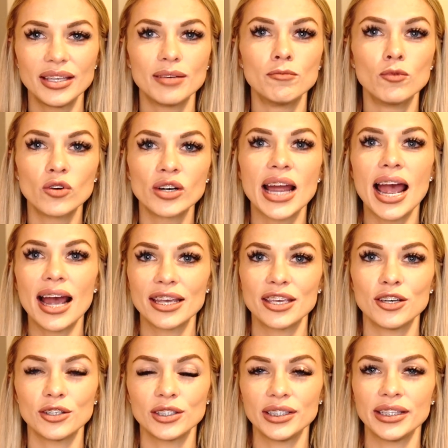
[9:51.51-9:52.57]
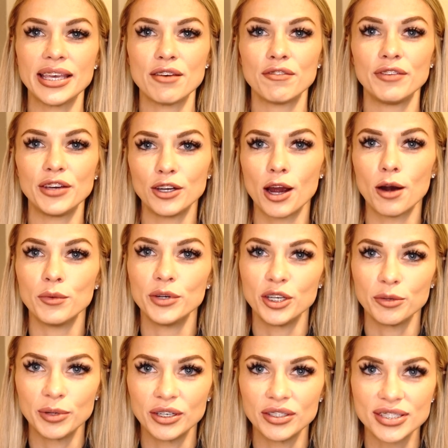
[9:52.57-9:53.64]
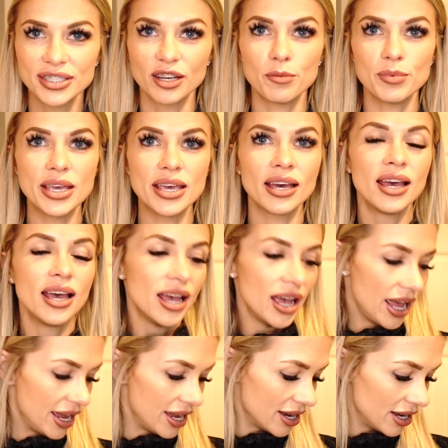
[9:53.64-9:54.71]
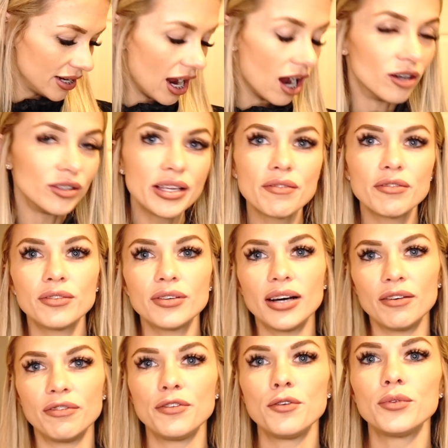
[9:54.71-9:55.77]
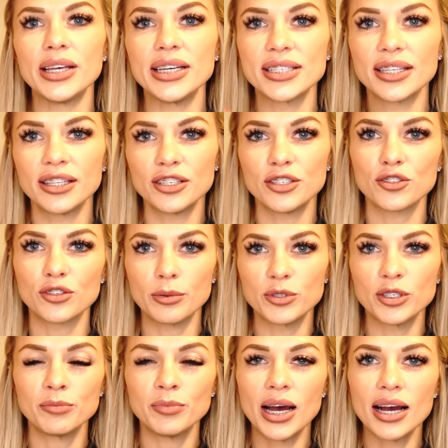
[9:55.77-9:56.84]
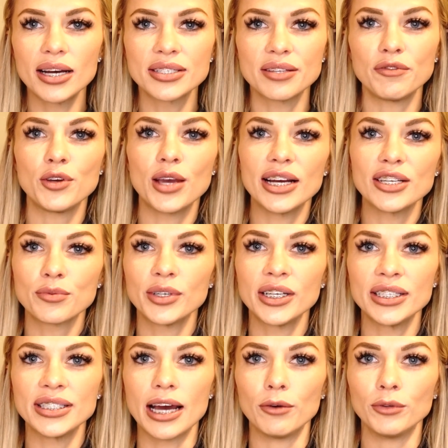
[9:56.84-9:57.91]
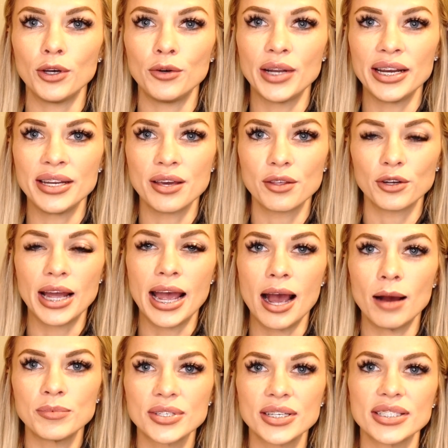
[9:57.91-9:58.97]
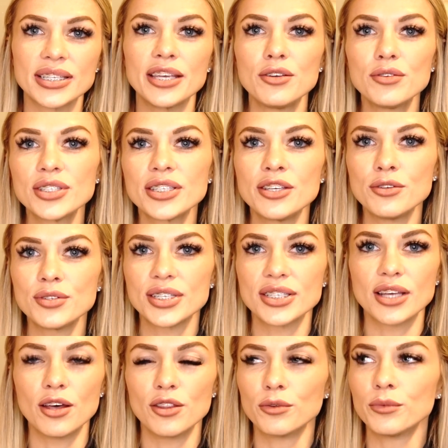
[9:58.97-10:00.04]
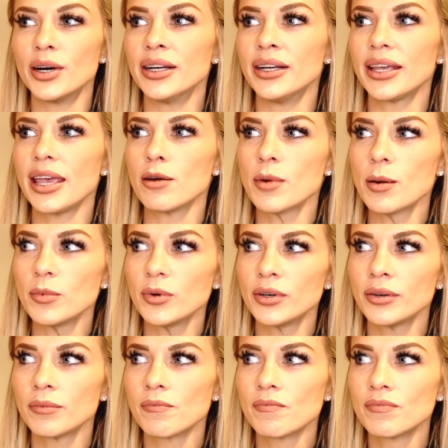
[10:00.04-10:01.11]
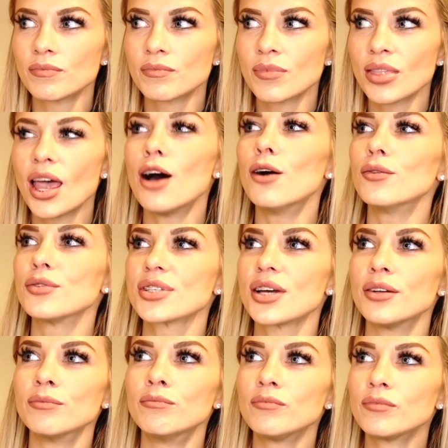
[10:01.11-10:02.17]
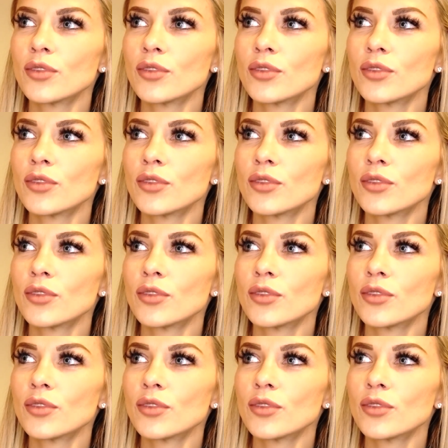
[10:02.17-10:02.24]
more accurately figure out when your period's gonna be. And I'll leave a few links in the description box if you guys wanna download any other apps, because I used to use this other one, I can't remember. Oh, it's called